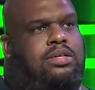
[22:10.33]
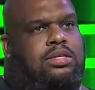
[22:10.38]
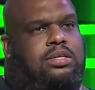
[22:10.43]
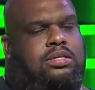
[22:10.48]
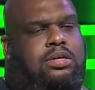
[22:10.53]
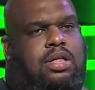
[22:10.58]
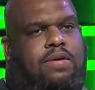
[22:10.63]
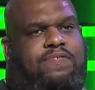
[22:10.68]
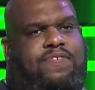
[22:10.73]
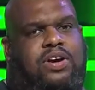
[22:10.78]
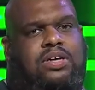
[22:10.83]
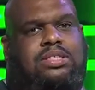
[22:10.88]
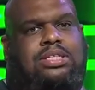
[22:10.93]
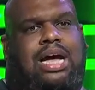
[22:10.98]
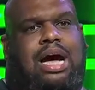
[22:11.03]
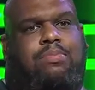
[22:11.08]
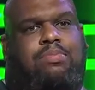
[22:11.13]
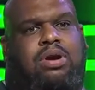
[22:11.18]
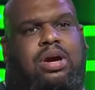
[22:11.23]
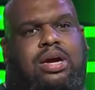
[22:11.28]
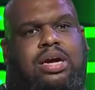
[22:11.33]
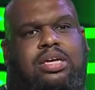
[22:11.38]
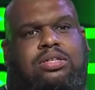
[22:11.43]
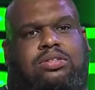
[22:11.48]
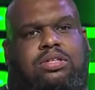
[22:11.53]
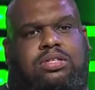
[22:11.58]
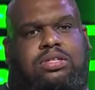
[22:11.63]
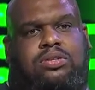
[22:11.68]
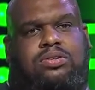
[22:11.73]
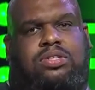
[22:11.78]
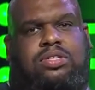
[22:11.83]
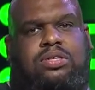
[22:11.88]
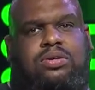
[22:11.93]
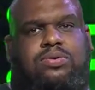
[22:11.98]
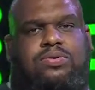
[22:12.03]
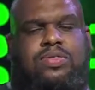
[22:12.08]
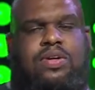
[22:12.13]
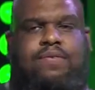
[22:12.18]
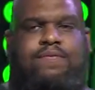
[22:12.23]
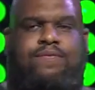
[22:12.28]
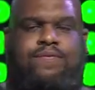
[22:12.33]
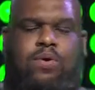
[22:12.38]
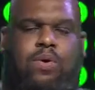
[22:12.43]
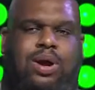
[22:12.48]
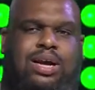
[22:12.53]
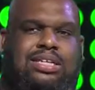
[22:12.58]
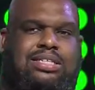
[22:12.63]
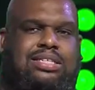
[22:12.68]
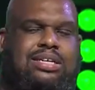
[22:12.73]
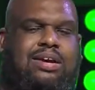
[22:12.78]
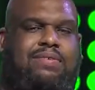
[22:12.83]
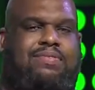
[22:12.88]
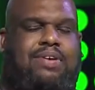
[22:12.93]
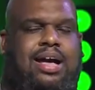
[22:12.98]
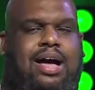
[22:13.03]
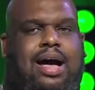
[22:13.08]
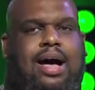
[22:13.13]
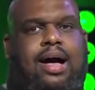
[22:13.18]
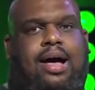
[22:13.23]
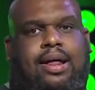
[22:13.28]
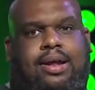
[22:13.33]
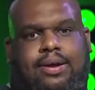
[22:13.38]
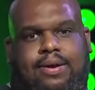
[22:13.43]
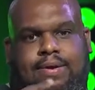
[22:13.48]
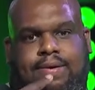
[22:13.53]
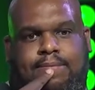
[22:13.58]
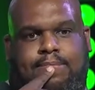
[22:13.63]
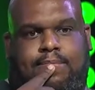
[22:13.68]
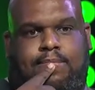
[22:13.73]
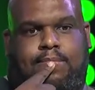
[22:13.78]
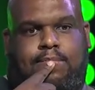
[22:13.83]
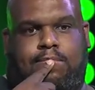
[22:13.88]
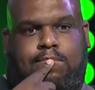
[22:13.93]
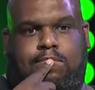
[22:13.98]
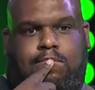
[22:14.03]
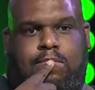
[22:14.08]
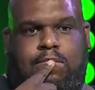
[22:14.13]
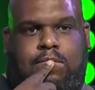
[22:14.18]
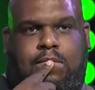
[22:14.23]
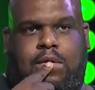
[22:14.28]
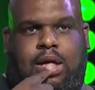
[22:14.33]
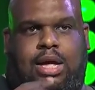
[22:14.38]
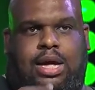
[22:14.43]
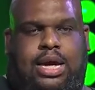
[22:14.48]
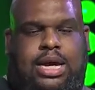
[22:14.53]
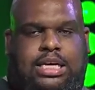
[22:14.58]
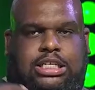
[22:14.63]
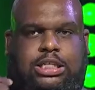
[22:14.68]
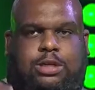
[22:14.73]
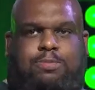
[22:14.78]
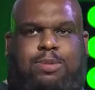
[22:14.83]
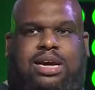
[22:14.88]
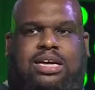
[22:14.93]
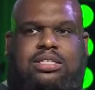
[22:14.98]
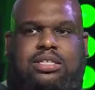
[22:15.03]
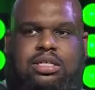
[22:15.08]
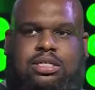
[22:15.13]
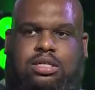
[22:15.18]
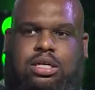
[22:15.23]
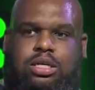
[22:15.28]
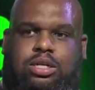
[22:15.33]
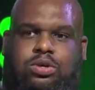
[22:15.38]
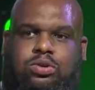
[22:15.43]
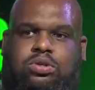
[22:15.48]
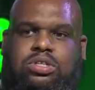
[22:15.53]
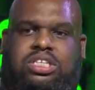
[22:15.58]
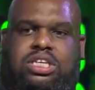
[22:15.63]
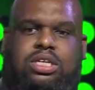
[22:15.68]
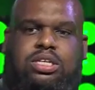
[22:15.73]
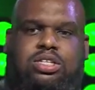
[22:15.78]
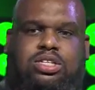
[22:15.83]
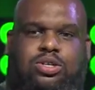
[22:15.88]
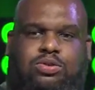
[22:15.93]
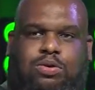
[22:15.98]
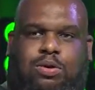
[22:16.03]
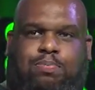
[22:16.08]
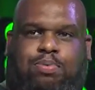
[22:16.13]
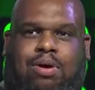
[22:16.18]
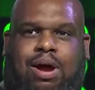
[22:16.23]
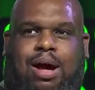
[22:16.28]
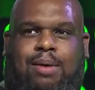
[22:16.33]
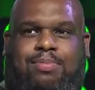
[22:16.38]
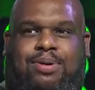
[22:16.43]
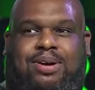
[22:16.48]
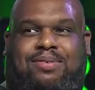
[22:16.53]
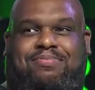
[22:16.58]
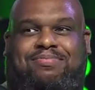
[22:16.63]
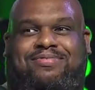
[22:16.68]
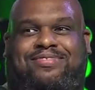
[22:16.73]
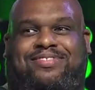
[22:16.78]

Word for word: So the first time we are introduced to the voice of God, he speaks a solution to a problem.